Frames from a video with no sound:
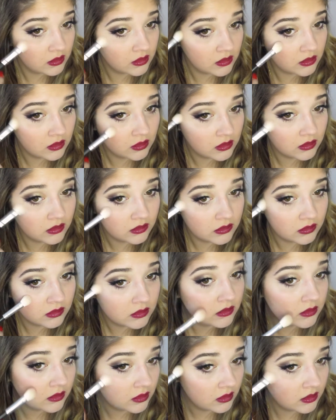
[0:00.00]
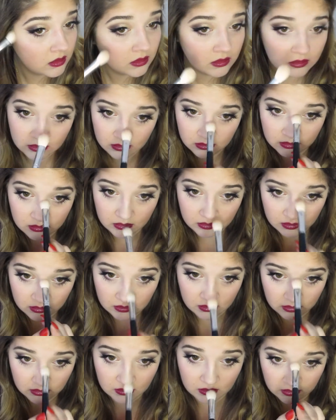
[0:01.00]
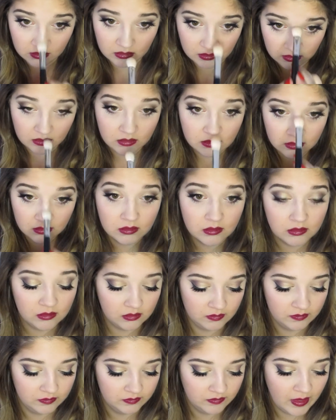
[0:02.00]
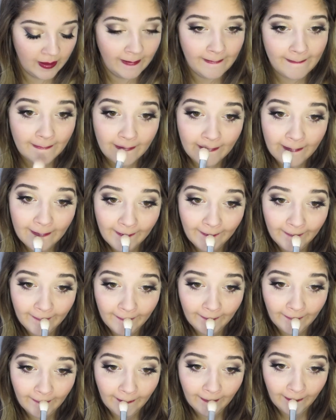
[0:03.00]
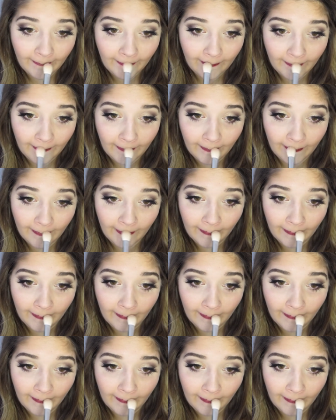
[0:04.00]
And I'm feathering this on right above the cheekbone and down my nose and